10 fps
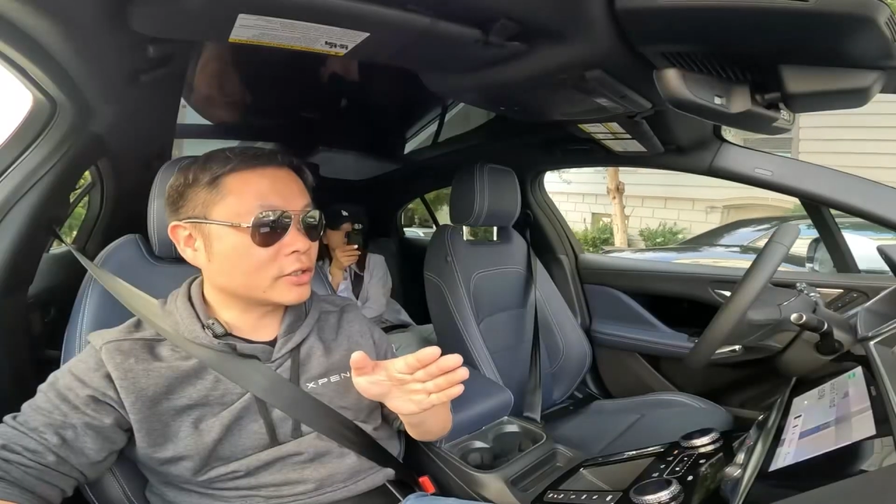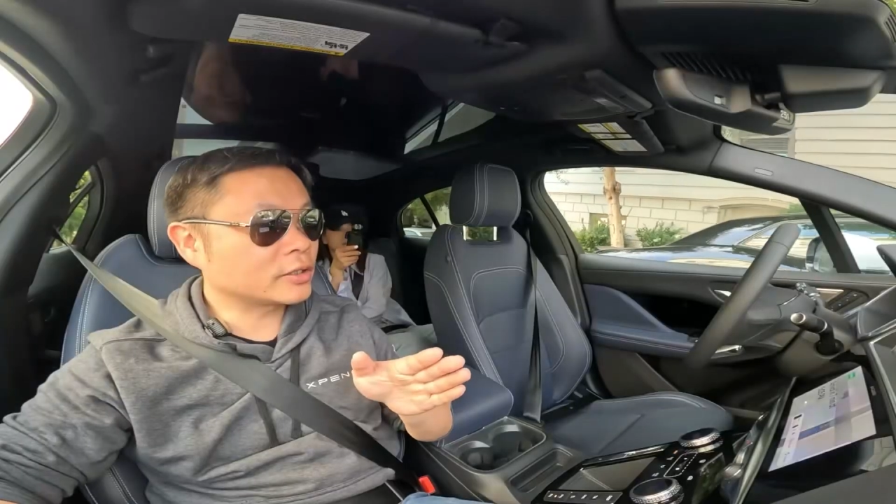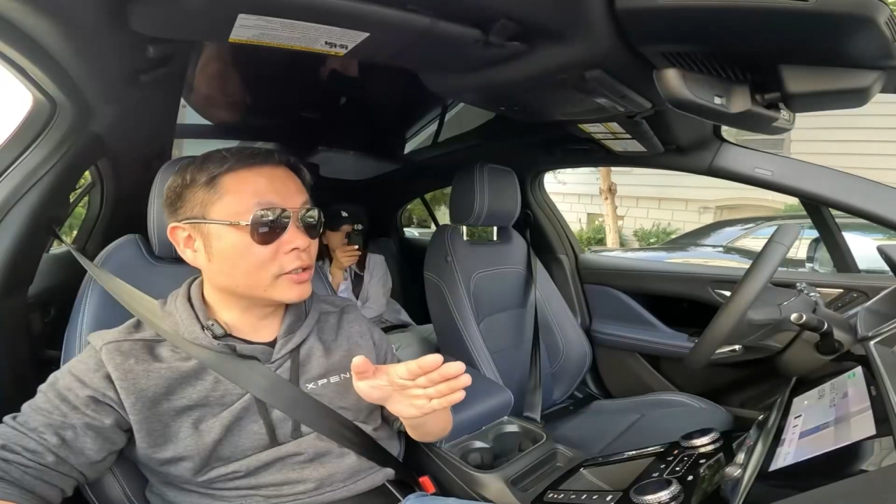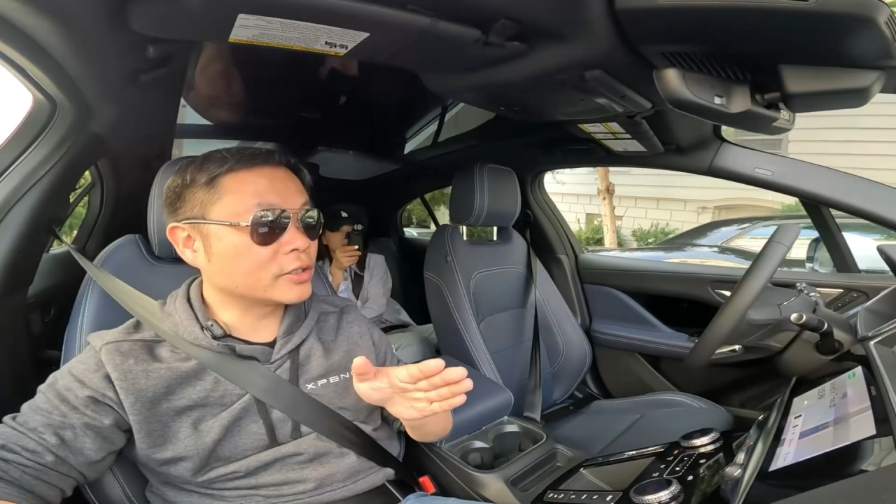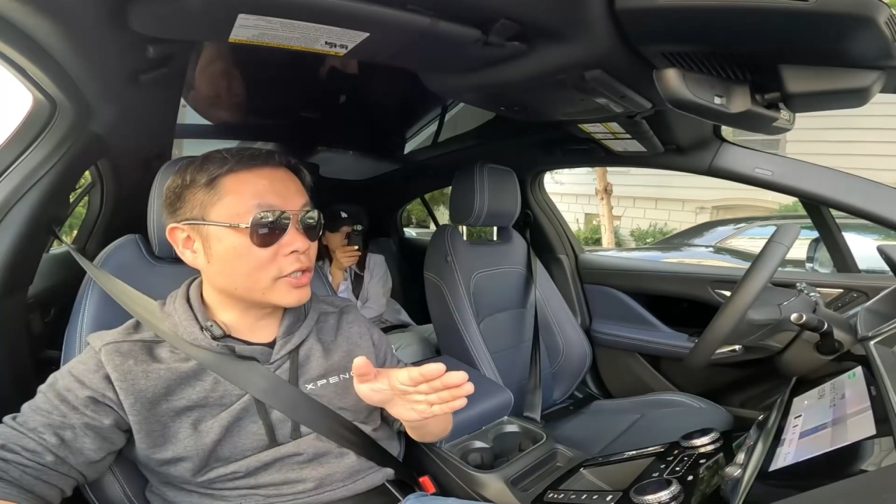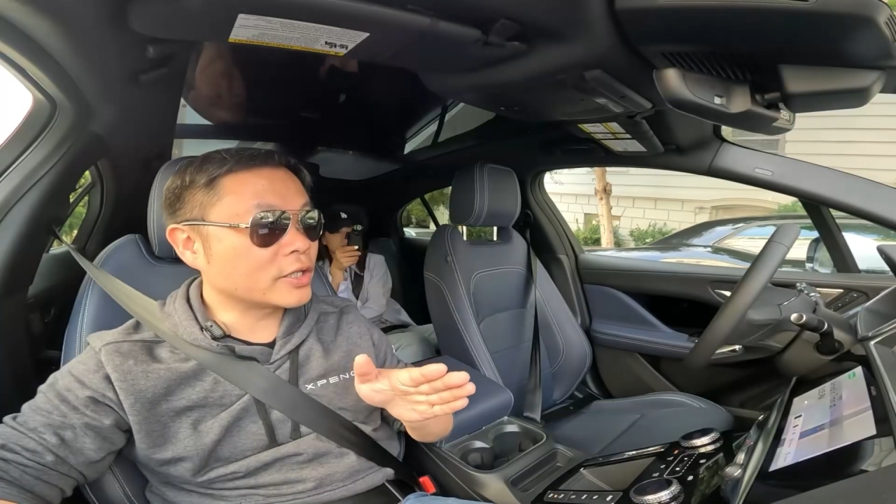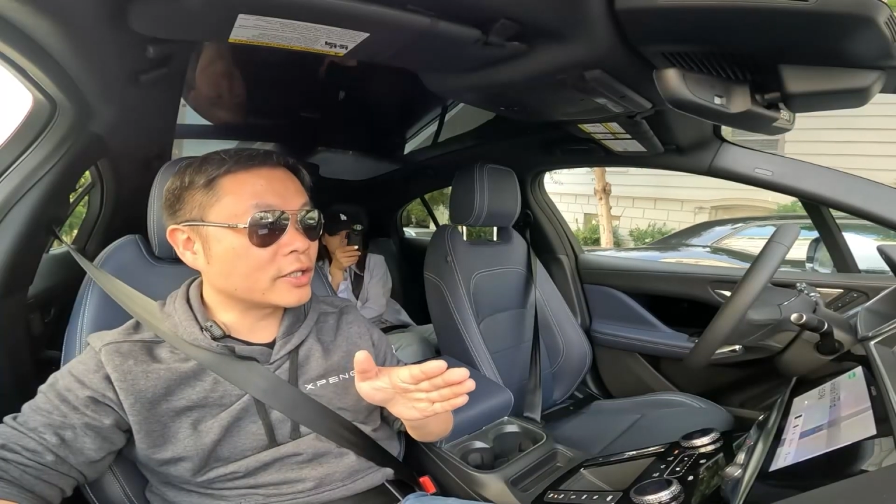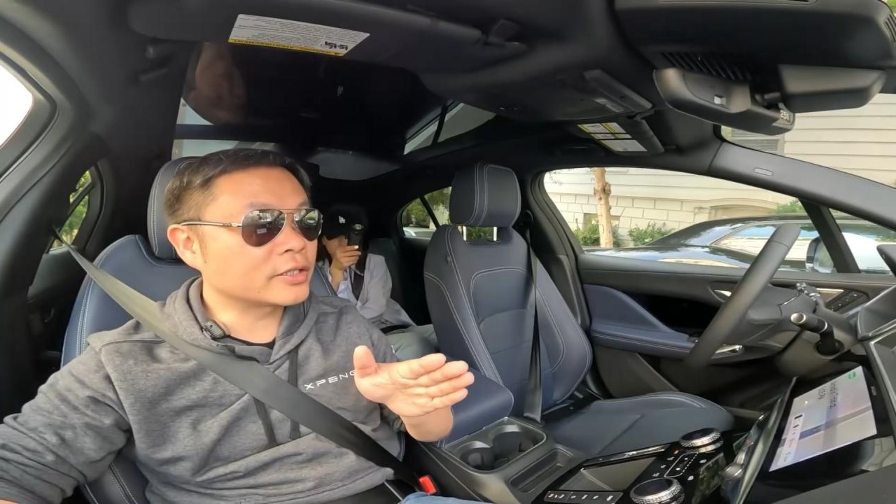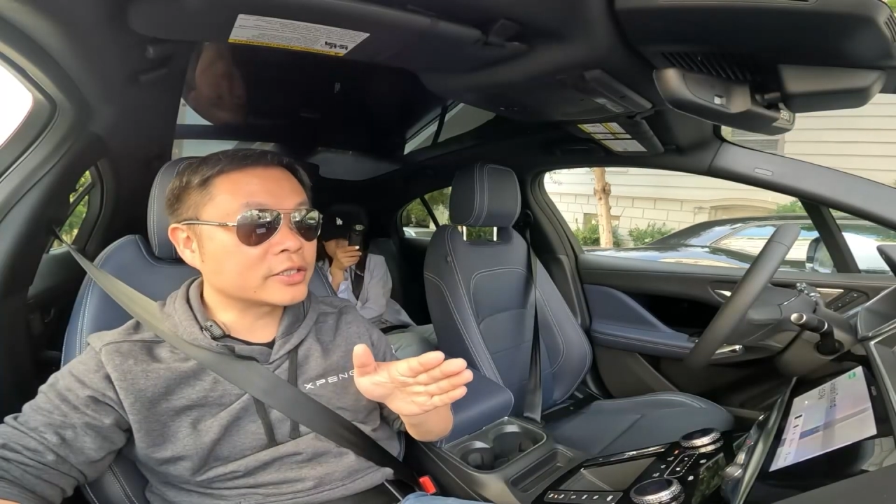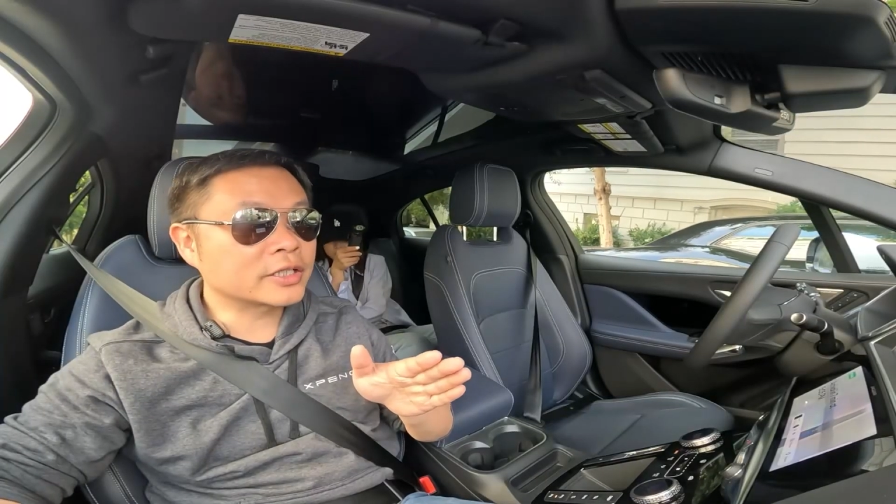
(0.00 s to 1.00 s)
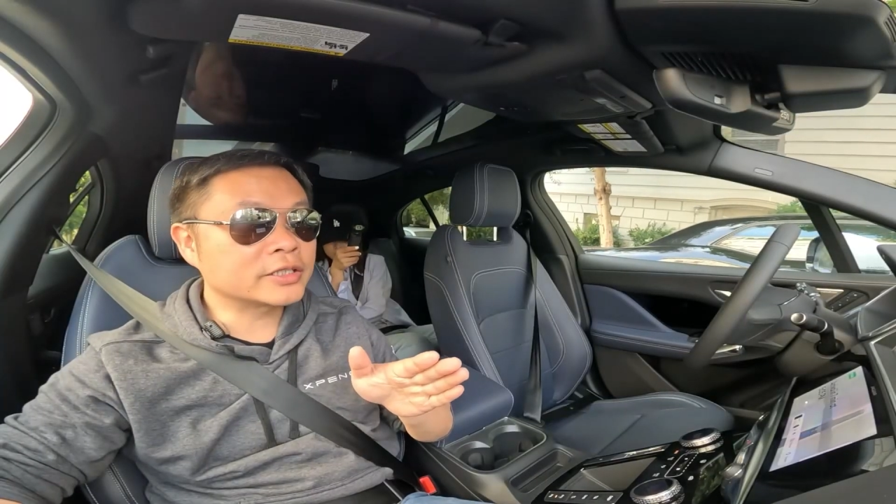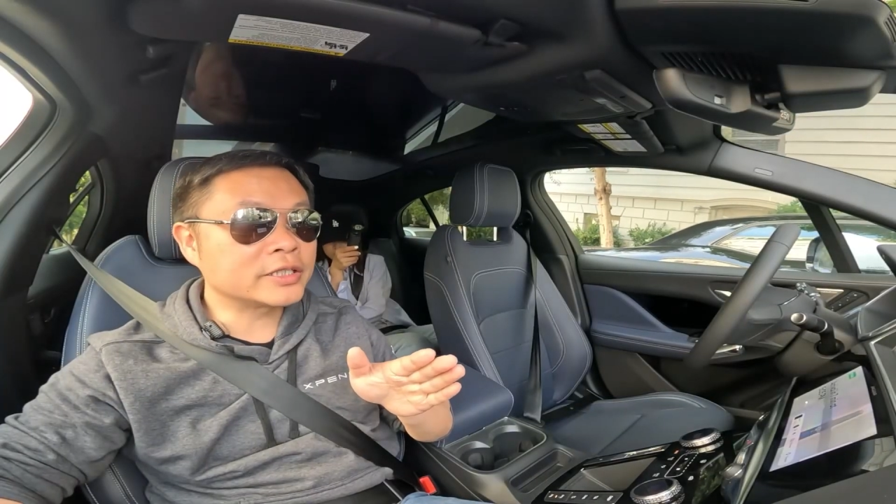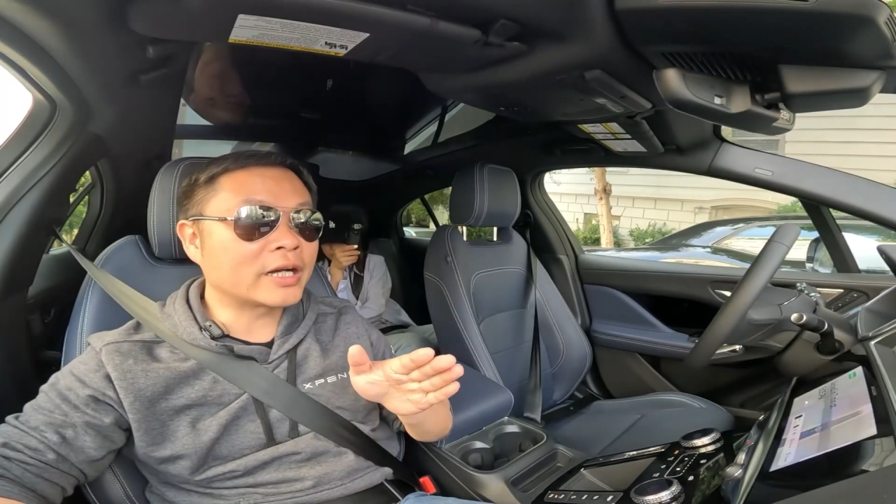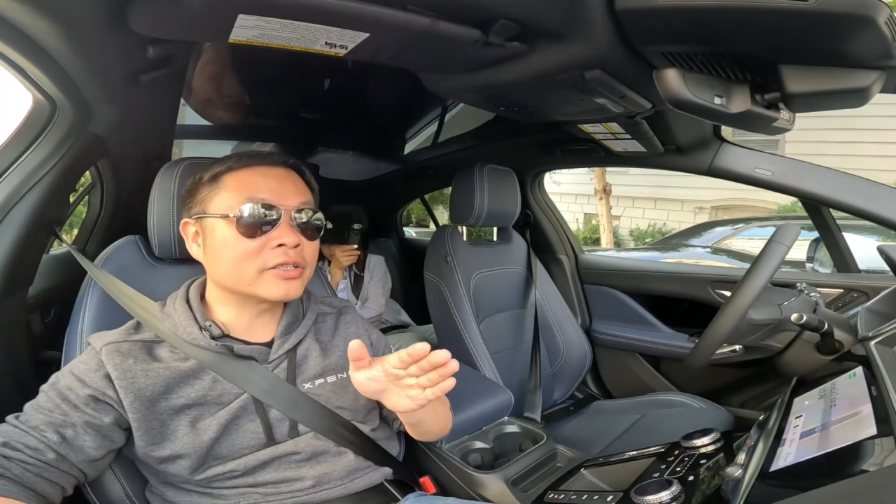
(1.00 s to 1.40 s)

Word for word: The slope here is